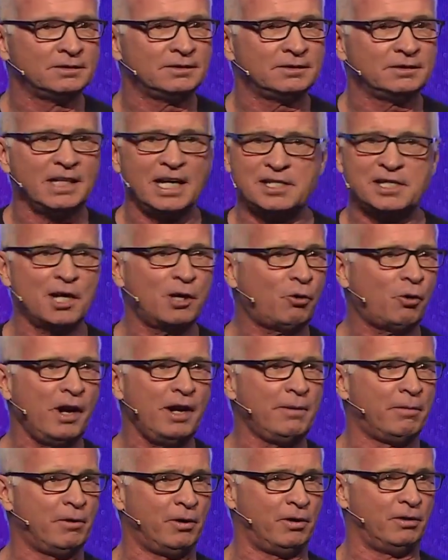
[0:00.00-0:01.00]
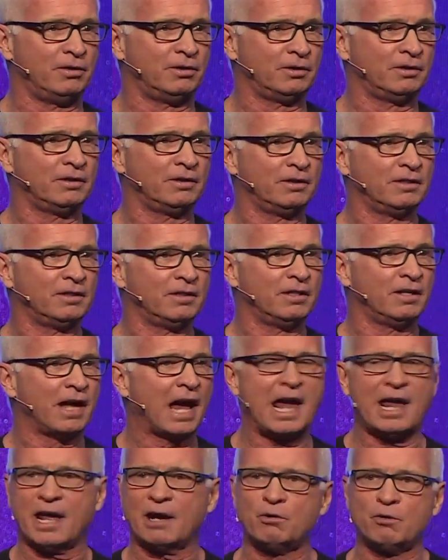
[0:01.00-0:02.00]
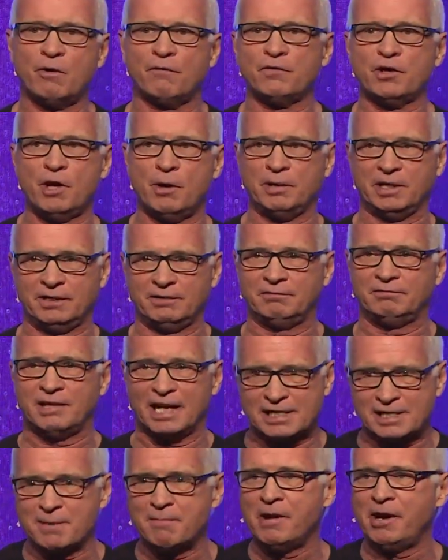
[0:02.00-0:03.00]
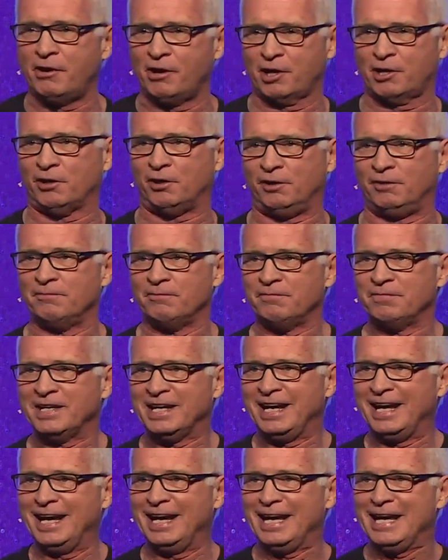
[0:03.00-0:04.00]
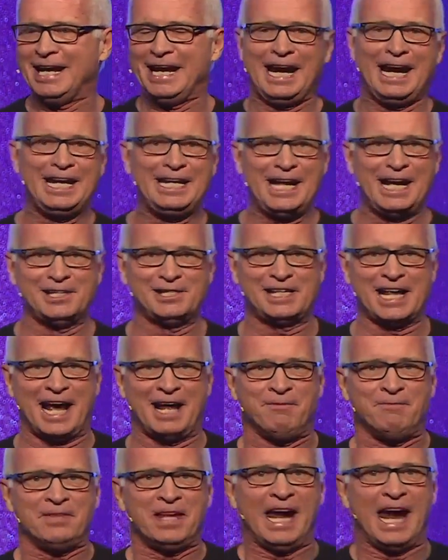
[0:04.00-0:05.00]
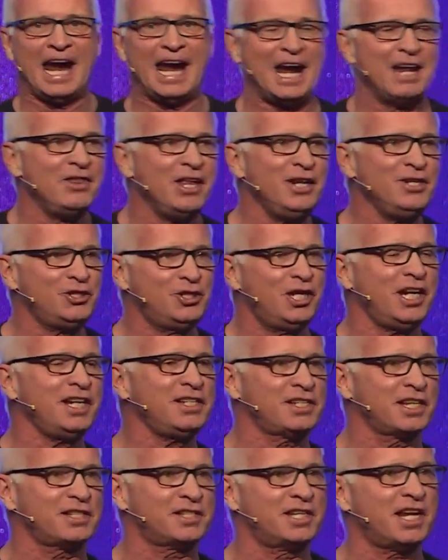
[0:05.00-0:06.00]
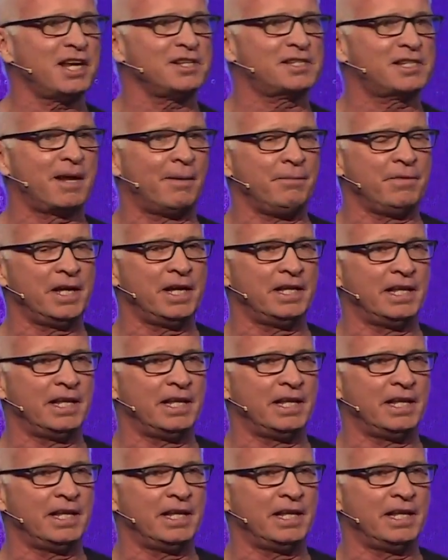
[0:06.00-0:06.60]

That's incredible. I don't know if you know, but that's a miracle. He does that. And then Jesus does something